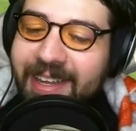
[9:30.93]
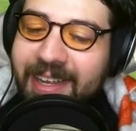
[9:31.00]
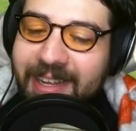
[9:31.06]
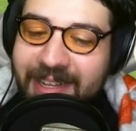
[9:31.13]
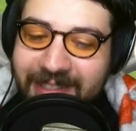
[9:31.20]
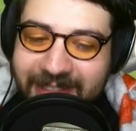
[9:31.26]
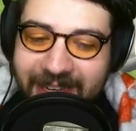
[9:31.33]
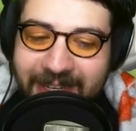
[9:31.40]

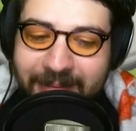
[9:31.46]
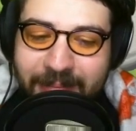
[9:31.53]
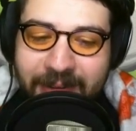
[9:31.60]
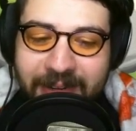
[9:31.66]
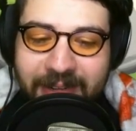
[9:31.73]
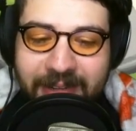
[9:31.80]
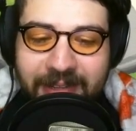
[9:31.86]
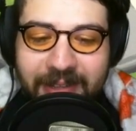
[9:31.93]
It's gonna
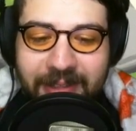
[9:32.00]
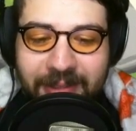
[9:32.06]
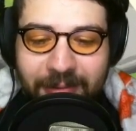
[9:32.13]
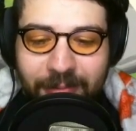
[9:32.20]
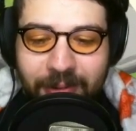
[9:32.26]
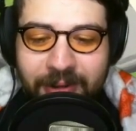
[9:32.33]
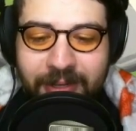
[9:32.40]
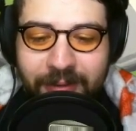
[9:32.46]
be the
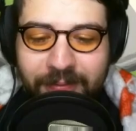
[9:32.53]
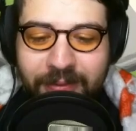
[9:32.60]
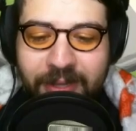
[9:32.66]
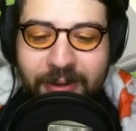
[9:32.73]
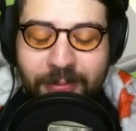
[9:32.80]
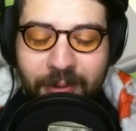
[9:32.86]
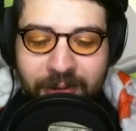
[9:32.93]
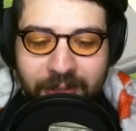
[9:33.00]
wonderfully
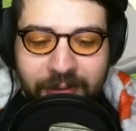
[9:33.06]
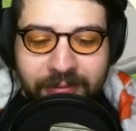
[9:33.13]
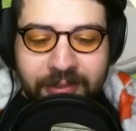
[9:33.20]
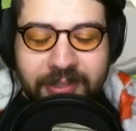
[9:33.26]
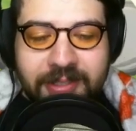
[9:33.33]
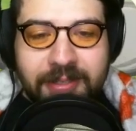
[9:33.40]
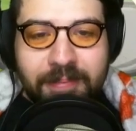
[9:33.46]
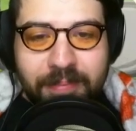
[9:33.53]

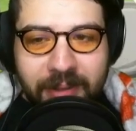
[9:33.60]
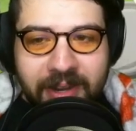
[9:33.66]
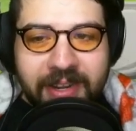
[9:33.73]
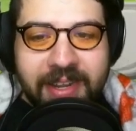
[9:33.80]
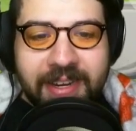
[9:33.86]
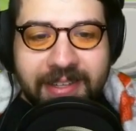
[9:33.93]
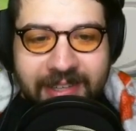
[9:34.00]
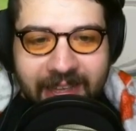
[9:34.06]
wonderfulest
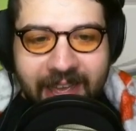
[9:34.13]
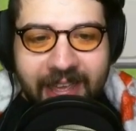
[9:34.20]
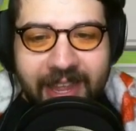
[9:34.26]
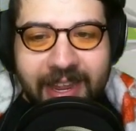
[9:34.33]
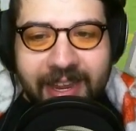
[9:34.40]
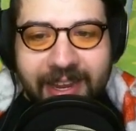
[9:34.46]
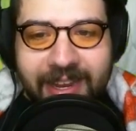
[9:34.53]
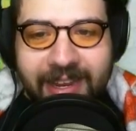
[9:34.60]
Bunny
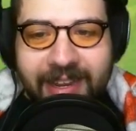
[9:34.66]
Day.